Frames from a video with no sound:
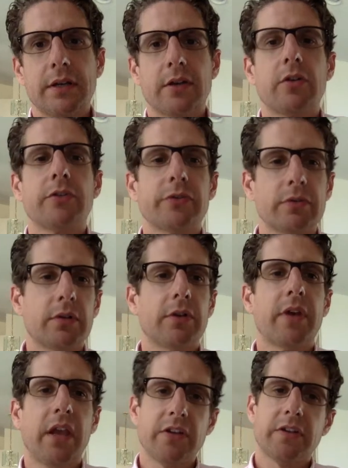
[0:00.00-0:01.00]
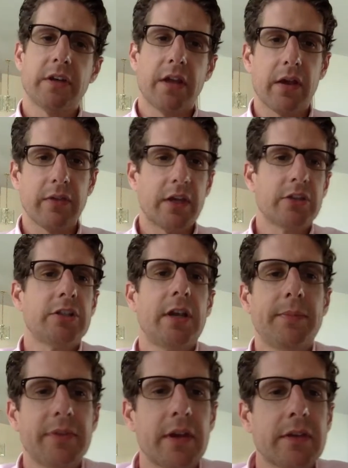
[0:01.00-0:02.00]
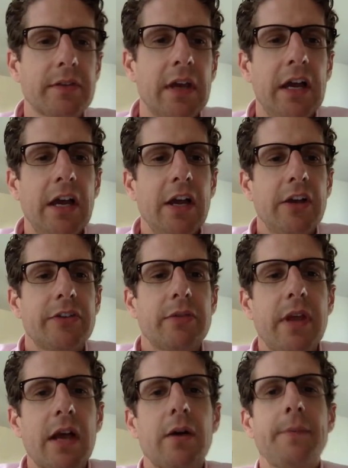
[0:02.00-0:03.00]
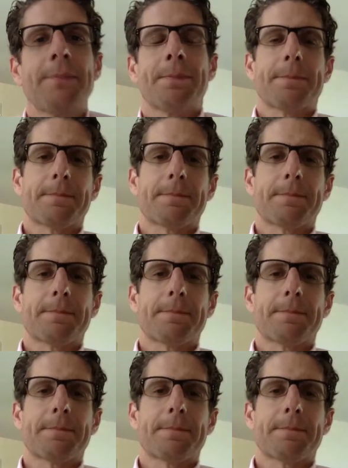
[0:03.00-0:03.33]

cultural location and how that shapes us. So now